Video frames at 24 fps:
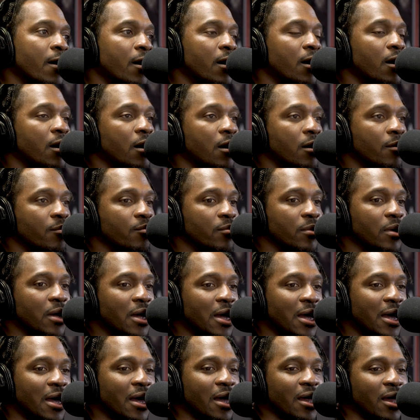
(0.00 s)

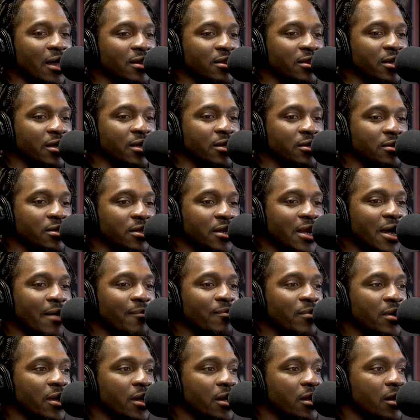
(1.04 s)
I think that I
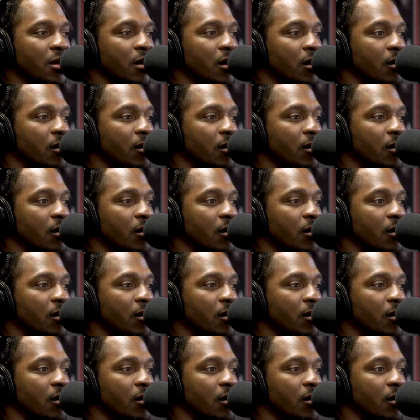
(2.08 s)
mean